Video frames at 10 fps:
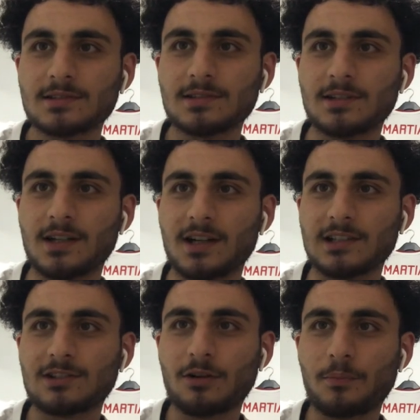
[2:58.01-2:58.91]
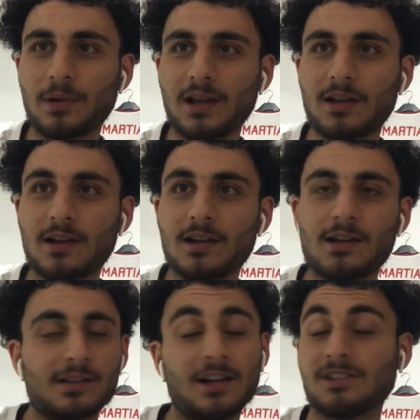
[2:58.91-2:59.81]
Nice little play.
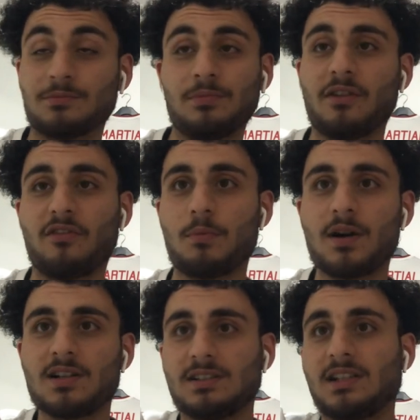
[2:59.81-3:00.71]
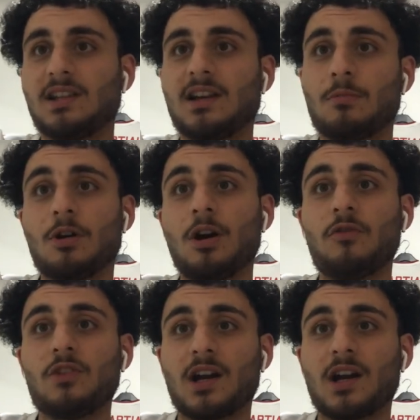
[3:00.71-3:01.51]
That was a beautiful pass in there, but hopefully